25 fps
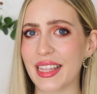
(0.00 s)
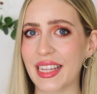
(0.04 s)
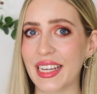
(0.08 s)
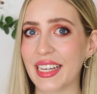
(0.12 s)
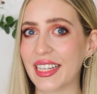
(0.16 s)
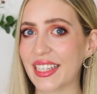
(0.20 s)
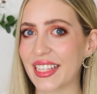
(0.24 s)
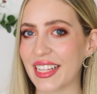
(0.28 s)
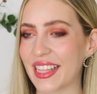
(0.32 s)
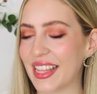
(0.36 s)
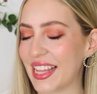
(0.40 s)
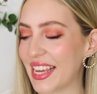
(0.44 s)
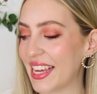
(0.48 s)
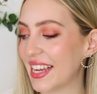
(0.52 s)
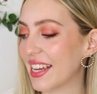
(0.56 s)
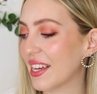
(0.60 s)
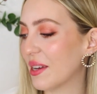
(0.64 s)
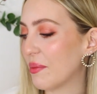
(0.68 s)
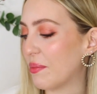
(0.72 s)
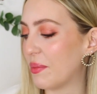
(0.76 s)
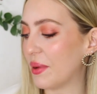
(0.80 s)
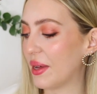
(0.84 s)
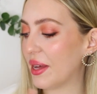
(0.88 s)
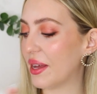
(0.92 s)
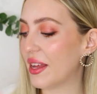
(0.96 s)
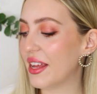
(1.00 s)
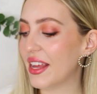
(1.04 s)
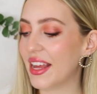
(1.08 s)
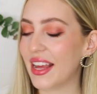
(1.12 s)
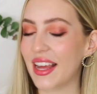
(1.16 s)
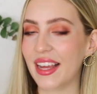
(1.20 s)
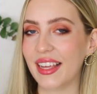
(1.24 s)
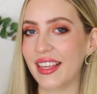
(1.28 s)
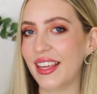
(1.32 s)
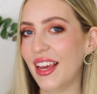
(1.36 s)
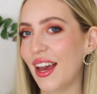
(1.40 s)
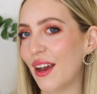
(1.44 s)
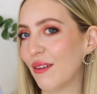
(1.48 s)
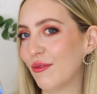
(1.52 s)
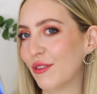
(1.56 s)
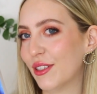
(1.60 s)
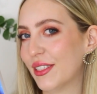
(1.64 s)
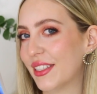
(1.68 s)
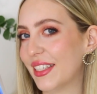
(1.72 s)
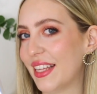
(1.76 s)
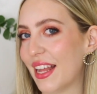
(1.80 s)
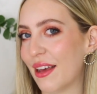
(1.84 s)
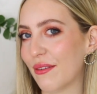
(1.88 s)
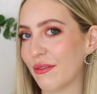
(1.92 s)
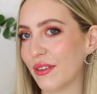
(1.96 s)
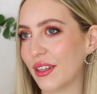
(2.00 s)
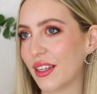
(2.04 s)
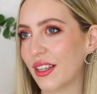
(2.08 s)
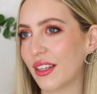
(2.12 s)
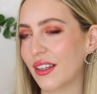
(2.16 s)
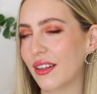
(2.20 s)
thing to think, but yeah, I've just never